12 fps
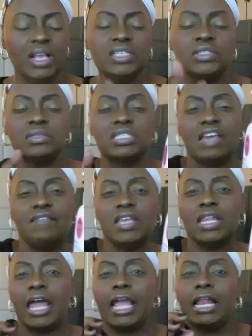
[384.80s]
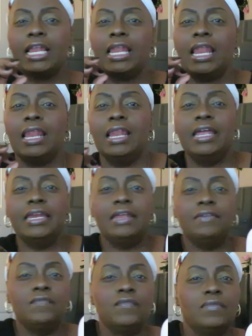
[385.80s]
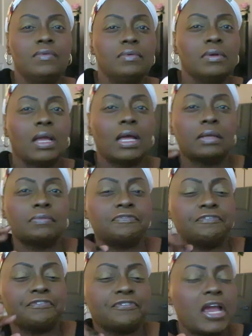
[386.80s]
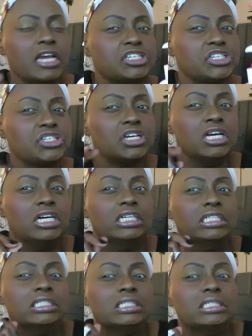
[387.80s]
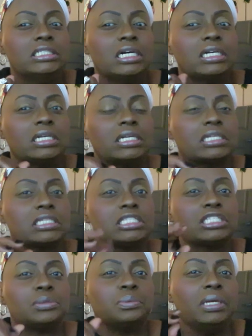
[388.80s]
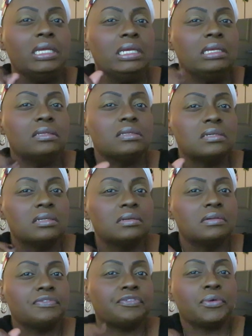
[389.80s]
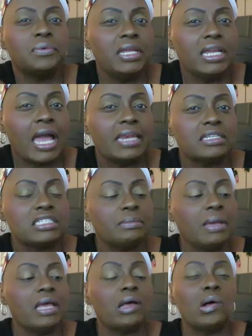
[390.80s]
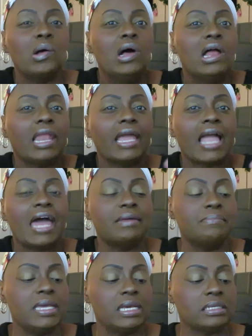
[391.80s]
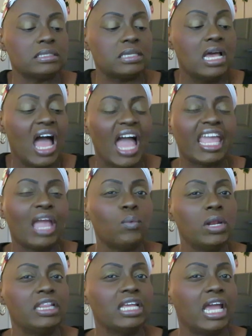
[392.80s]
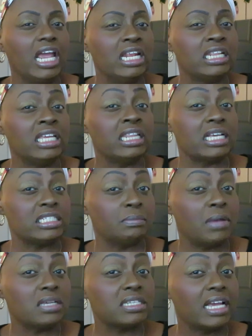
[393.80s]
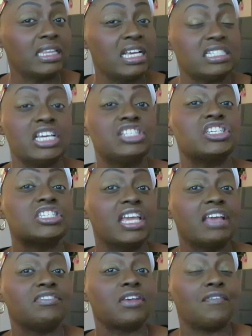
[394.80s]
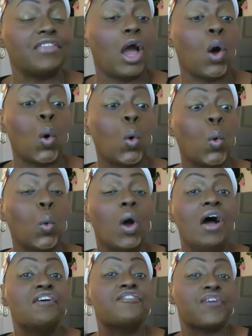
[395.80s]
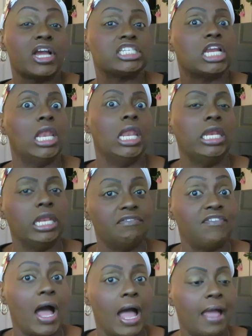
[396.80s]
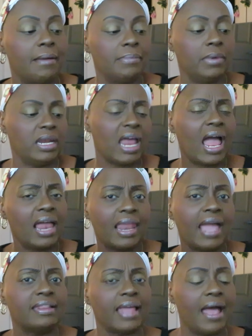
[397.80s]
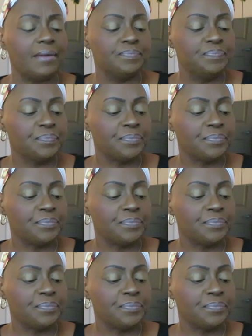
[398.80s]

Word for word: So it's giving you like linen, fresh, uh, sweet, fruity kind of smell, like kind of mix. I can't really think of anything that smells like this. It just gives off that whole fresh linen vibe, and I, I like that.